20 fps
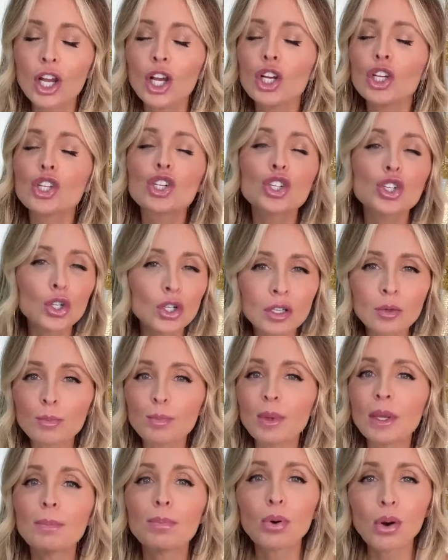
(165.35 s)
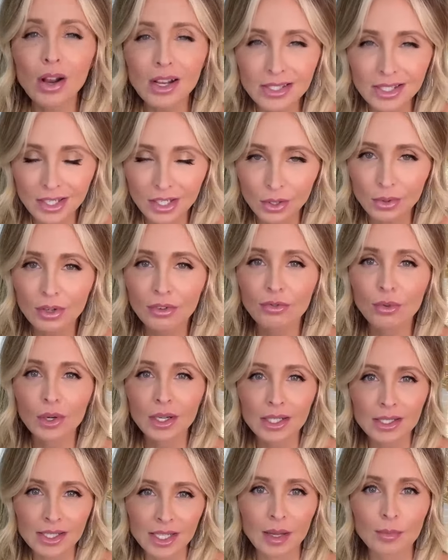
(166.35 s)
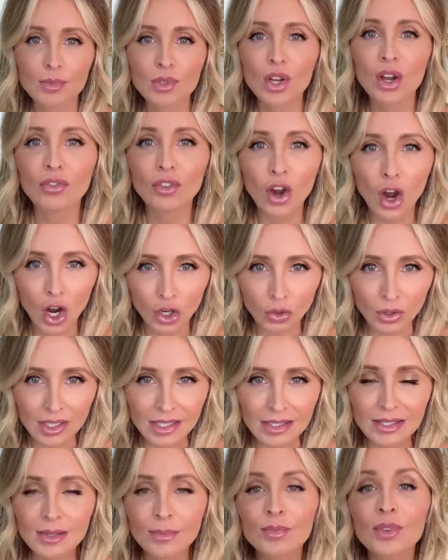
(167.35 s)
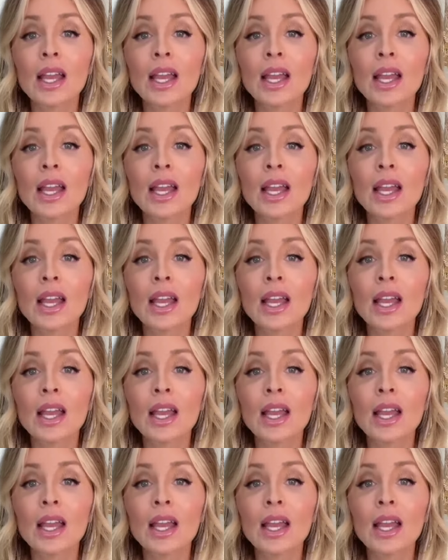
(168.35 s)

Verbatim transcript: shouldn't be prosecuted for contempt of Congress.